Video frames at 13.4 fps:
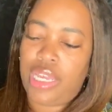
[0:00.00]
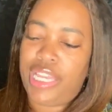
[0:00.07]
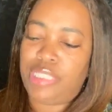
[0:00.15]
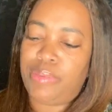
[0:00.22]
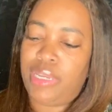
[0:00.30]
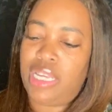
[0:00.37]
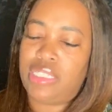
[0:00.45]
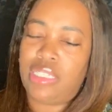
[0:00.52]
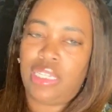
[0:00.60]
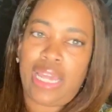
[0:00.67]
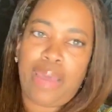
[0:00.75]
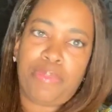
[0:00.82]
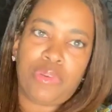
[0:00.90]
is because the
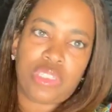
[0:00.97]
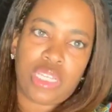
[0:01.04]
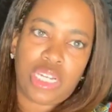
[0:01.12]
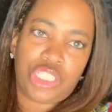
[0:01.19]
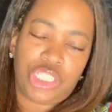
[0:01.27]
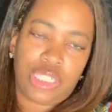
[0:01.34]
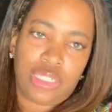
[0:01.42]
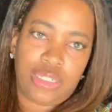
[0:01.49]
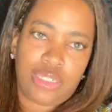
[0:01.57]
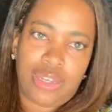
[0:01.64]
liposuction